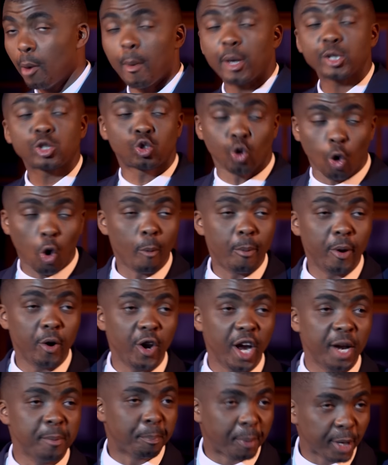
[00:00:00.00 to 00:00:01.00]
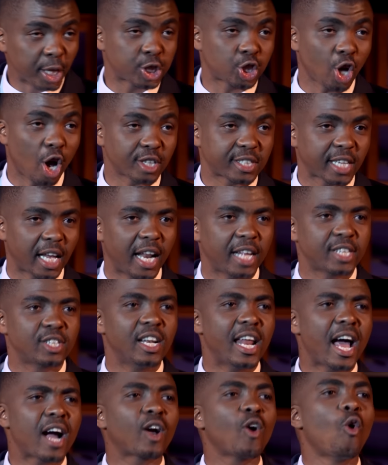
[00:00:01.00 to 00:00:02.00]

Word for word: my strawberry and biltong salad. You're like,